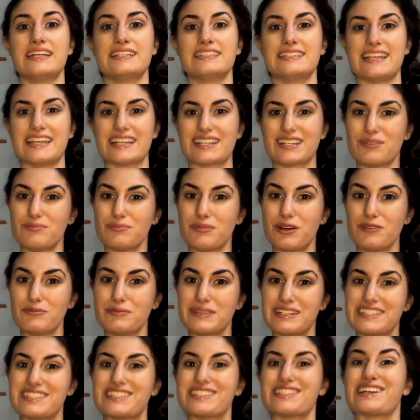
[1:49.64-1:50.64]
Take a
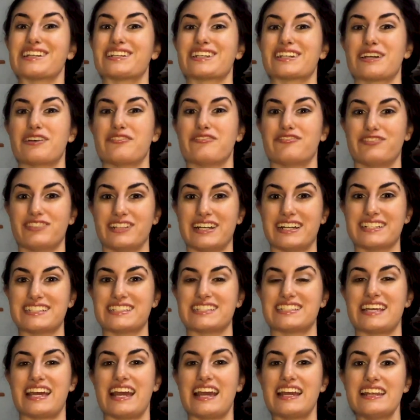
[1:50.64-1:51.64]
moment to look up flights
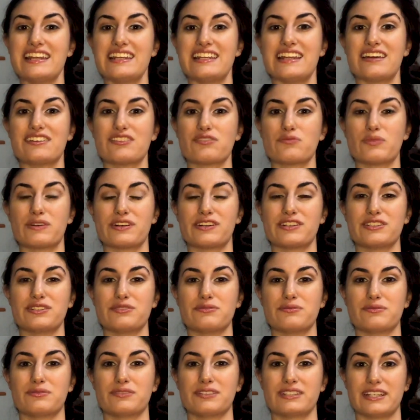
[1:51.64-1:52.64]
in and out of where
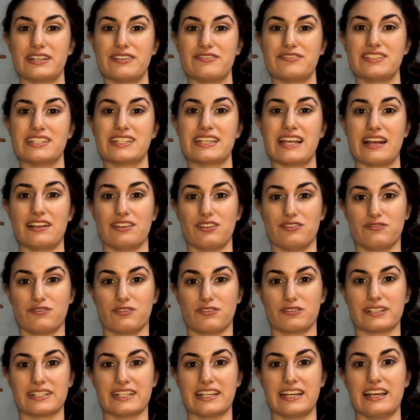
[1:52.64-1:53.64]
you live to
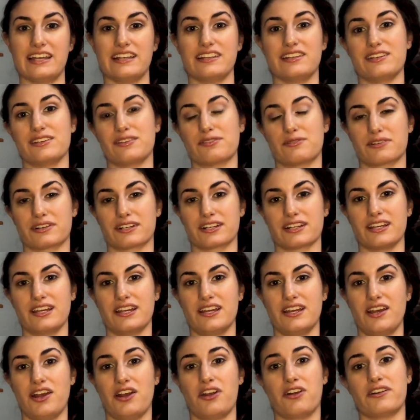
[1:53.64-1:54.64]
California and New York.
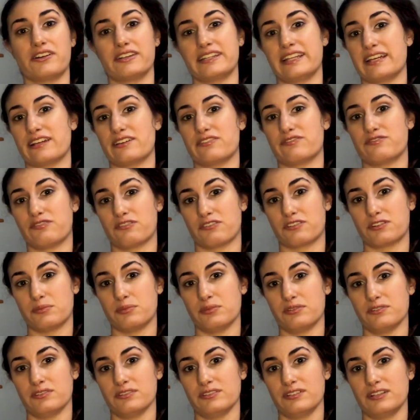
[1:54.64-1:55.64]
Are they
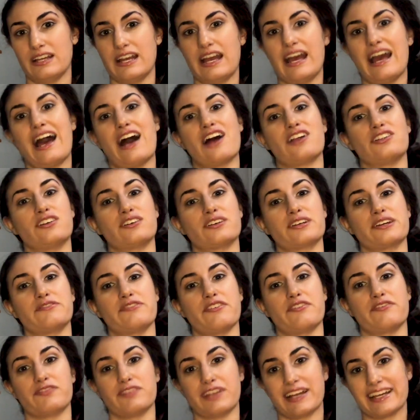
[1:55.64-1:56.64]
affordable? How long of a
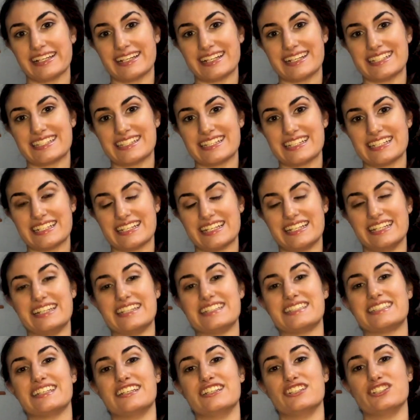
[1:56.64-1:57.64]
flight is it, and
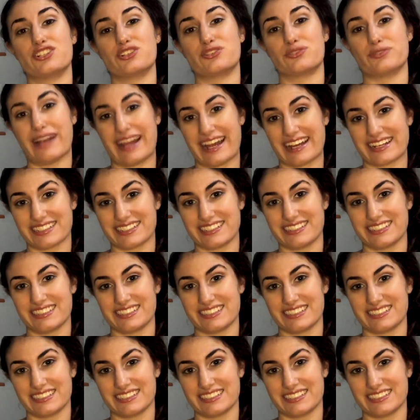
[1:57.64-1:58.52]
is it direct?